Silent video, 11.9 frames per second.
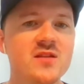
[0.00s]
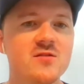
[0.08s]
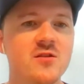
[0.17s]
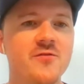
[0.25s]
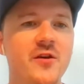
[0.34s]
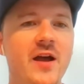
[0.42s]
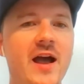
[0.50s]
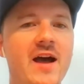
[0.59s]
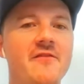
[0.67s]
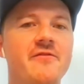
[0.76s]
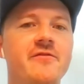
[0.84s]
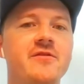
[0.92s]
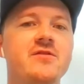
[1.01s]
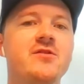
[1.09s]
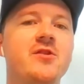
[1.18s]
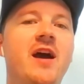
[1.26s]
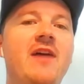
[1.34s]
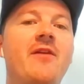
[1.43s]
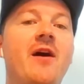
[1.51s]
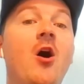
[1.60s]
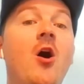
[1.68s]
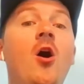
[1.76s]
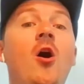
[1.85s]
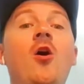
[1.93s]
So you have
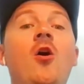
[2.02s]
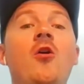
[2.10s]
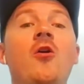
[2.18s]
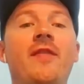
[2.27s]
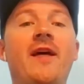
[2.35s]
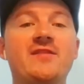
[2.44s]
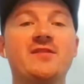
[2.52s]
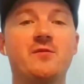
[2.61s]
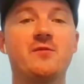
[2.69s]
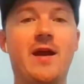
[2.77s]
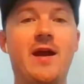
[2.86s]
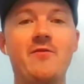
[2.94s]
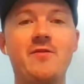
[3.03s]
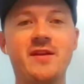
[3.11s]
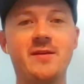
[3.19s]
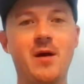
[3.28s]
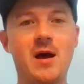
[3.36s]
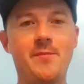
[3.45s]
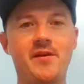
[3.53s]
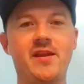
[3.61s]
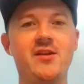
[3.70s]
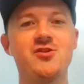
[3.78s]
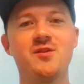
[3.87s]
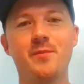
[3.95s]
all that surrounding
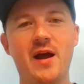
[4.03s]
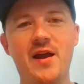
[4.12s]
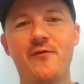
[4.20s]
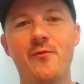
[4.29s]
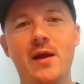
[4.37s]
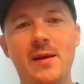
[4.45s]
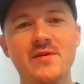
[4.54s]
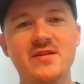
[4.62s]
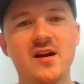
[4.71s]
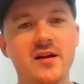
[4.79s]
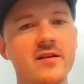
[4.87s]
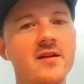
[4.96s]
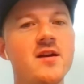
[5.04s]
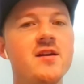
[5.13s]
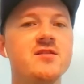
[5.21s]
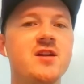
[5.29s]
population buying from Amazon